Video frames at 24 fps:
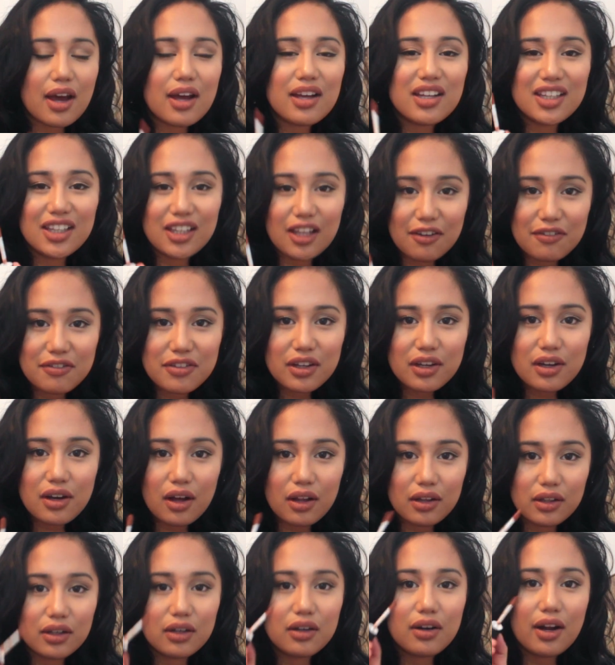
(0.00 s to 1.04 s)
I love the
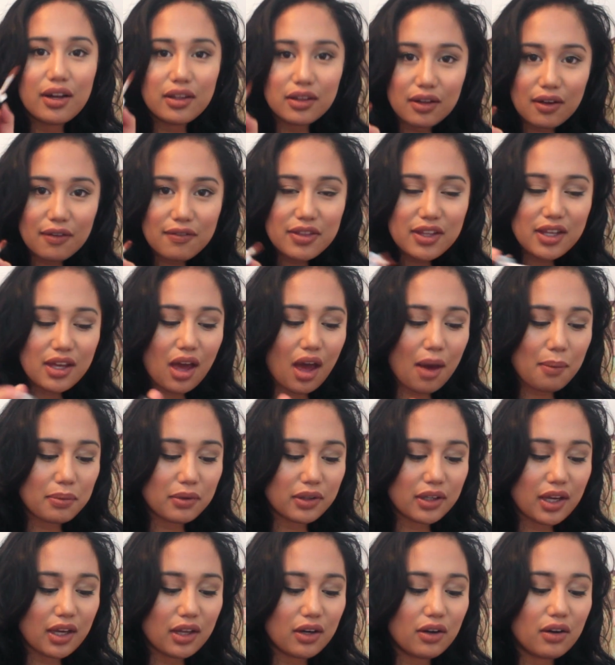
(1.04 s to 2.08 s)
color. I love the
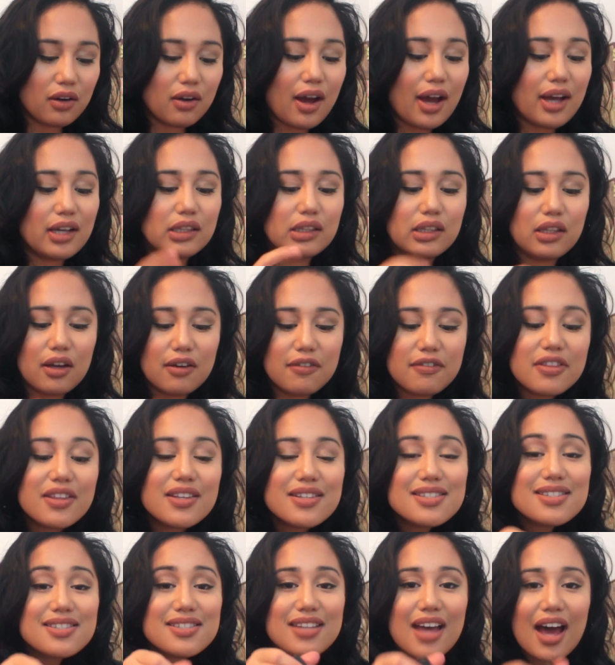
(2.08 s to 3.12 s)
applicator. I love the
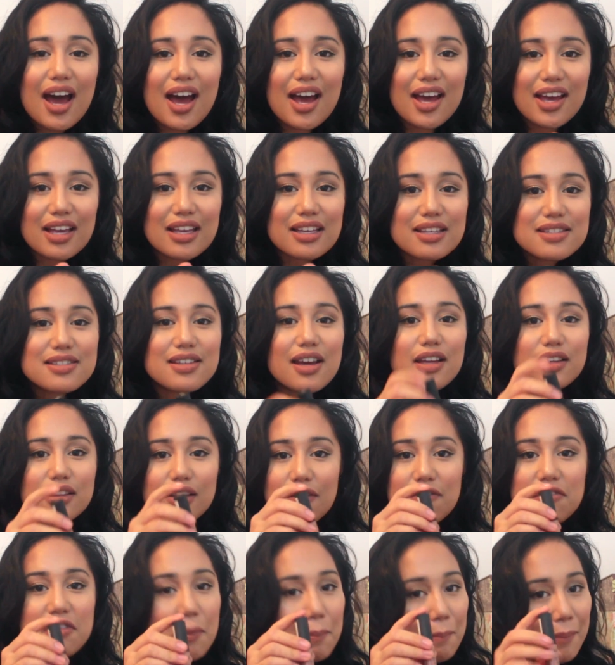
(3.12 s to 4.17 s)
size. I
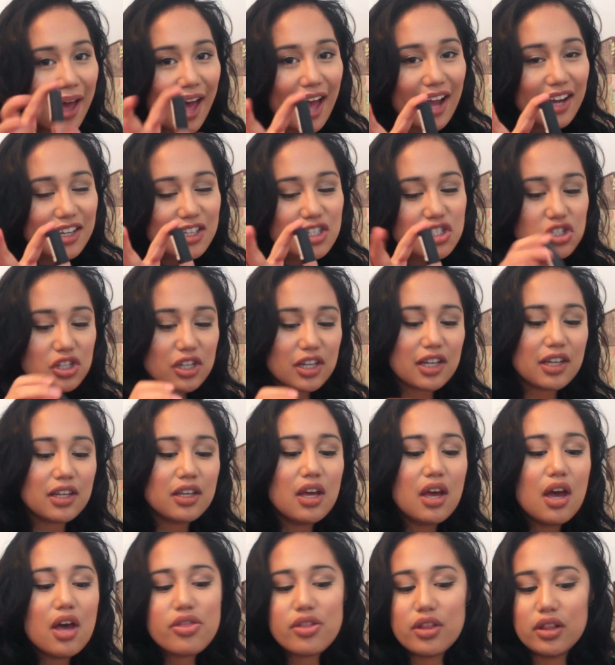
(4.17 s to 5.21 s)
love the packaging,
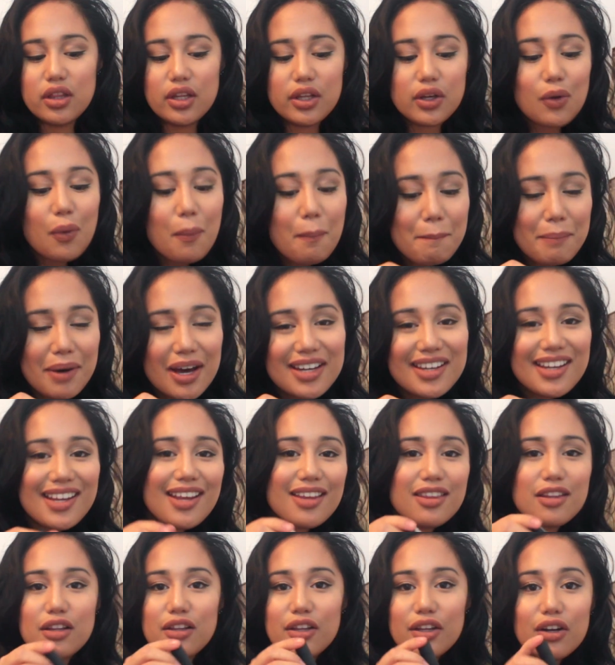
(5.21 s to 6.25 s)
the little bunny
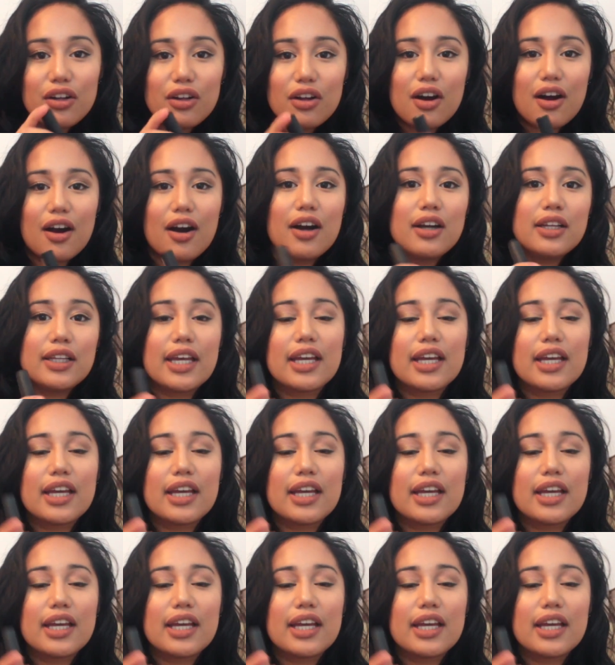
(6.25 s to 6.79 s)
and the little heart.